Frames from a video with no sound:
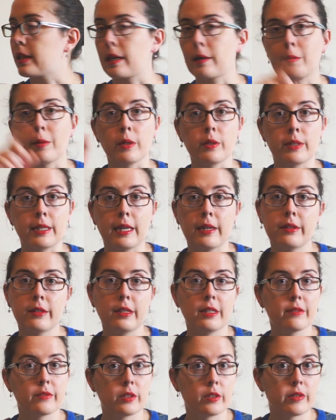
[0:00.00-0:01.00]
that I wrote down
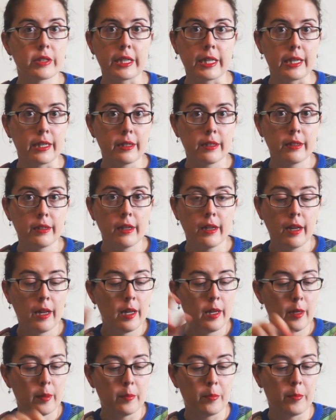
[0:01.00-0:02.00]
and left over there.
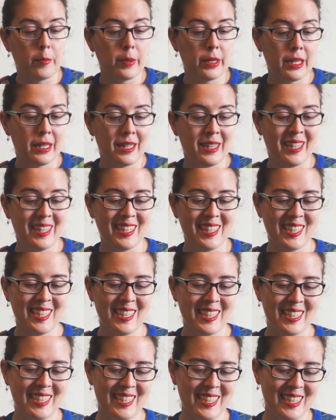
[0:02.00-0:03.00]

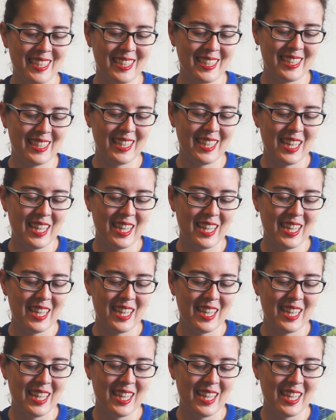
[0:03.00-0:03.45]
But